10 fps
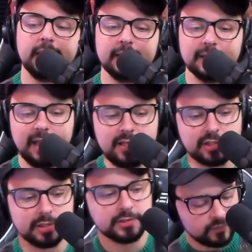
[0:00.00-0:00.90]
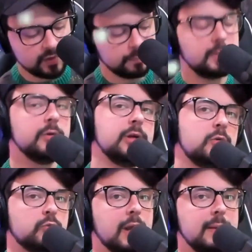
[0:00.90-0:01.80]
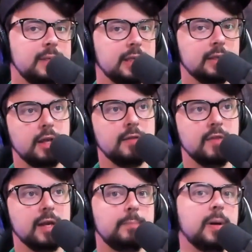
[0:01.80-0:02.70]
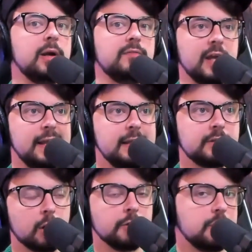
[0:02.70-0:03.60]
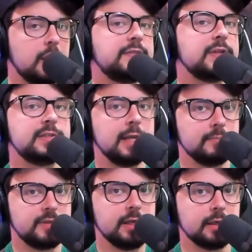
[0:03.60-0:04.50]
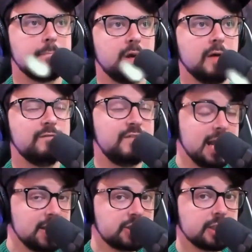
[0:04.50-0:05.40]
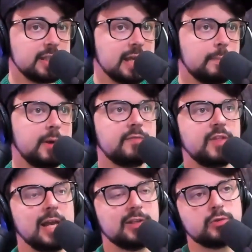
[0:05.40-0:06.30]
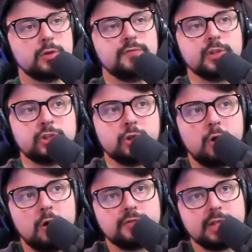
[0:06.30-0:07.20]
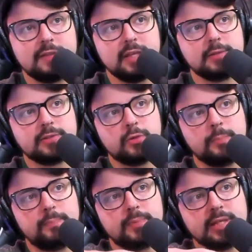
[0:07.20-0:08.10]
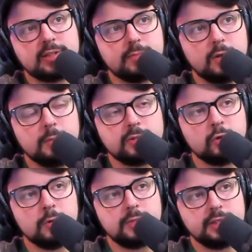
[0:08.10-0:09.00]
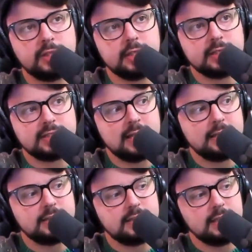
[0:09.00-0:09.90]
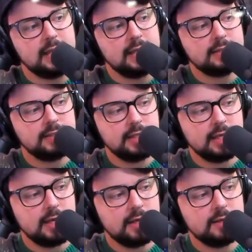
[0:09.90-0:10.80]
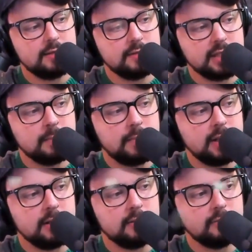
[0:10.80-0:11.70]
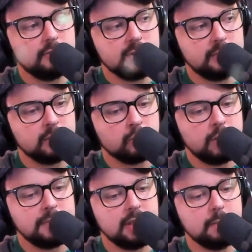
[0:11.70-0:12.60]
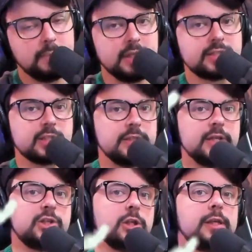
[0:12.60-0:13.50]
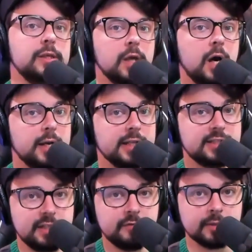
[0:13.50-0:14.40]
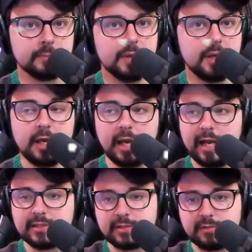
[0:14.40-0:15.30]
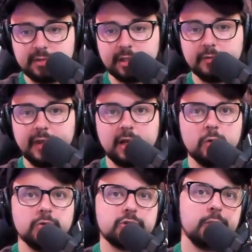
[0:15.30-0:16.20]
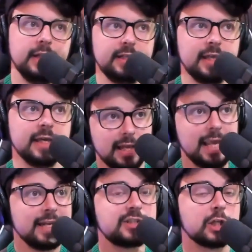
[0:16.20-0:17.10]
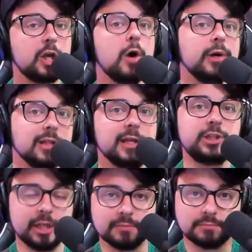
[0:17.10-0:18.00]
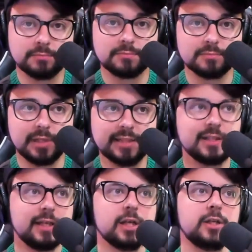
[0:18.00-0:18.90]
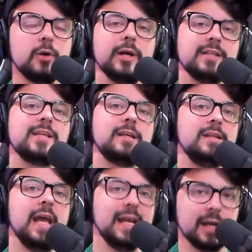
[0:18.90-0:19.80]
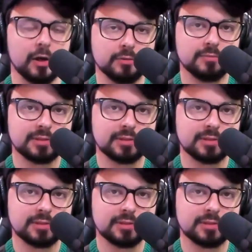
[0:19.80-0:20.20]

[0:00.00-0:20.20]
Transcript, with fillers: In Legends, the Imperial Remnant and the Empire of the Hand are not the same thing. Eventually, the Empire of the Hand sort of dissolves, and I think it sort of gets absorbed into the Ascendancy and the uh, the Empire, the Imperial Remnant. But it's initially not. It's different, as you know that quote sort of indicates. And it's a coalition. It's like a co- it's like NATO.